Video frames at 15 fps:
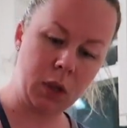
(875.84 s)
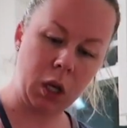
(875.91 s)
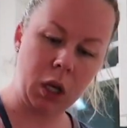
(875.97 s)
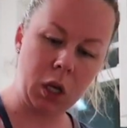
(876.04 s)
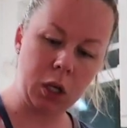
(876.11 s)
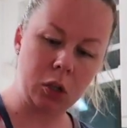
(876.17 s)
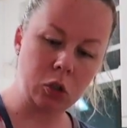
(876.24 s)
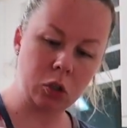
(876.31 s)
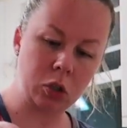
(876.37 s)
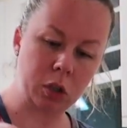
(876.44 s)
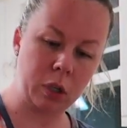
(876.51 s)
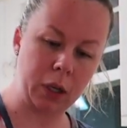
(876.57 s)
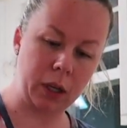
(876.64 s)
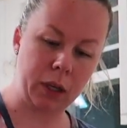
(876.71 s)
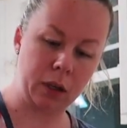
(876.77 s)
Does
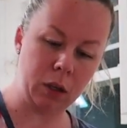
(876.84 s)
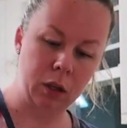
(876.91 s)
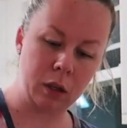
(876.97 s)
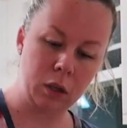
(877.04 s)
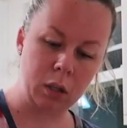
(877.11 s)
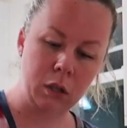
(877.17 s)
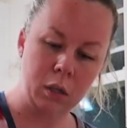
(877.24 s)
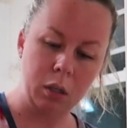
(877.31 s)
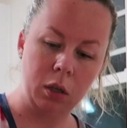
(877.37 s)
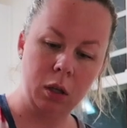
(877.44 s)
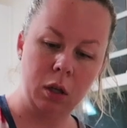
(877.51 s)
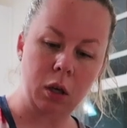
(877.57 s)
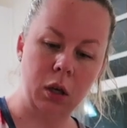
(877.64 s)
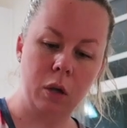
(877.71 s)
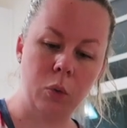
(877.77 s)
she?
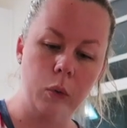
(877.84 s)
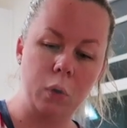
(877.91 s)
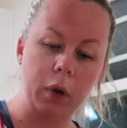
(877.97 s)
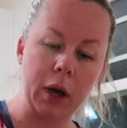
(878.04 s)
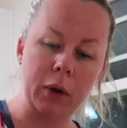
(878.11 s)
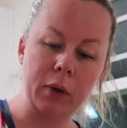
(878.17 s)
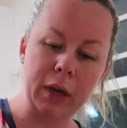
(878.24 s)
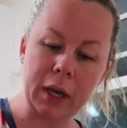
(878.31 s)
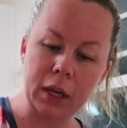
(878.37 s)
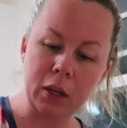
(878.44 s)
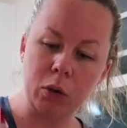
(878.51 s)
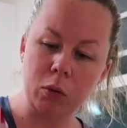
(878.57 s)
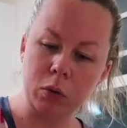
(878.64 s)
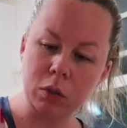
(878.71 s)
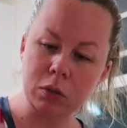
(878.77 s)
Well, go get
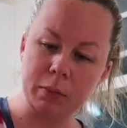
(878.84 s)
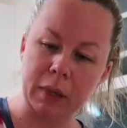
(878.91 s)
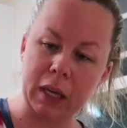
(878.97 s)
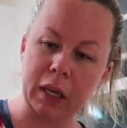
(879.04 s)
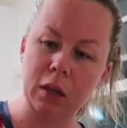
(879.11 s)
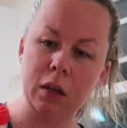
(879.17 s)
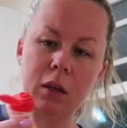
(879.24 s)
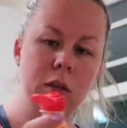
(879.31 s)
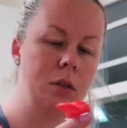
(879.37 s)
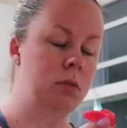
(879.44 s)
yours, ma'am.